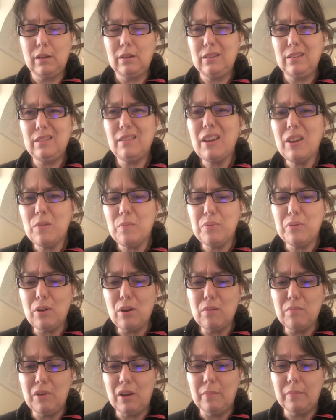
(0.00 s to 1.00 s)
Is that a
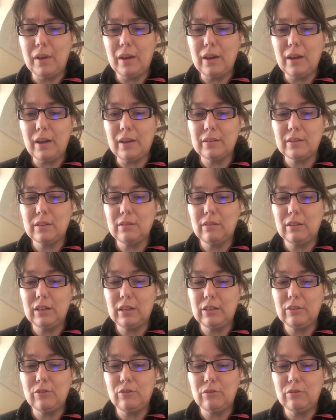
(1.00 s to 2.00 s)
problem? Asked ground
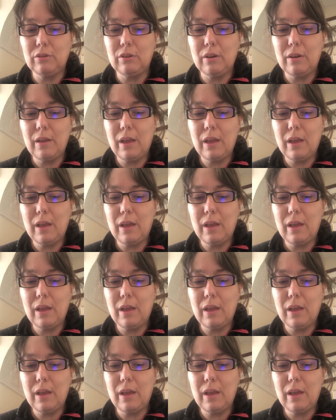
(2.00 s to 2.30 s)
control.